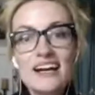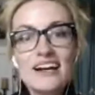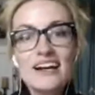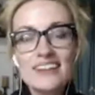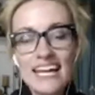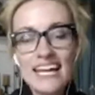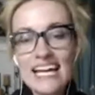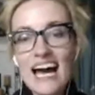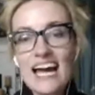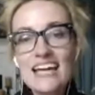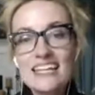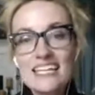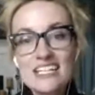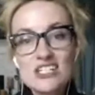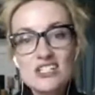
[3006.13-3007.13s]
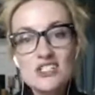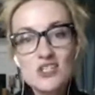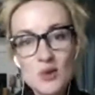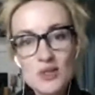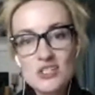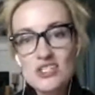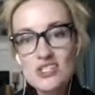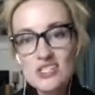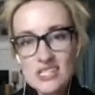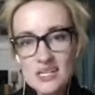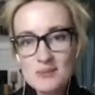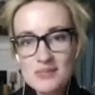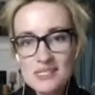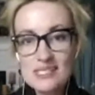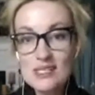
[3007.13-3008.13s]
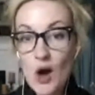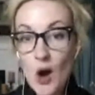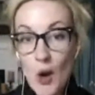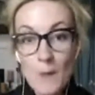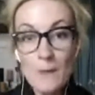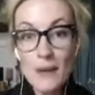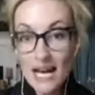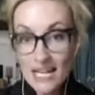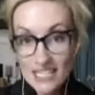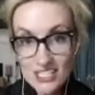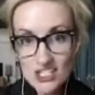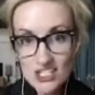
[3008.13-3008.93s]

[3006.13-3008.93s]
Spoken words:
Like she tortures them so much.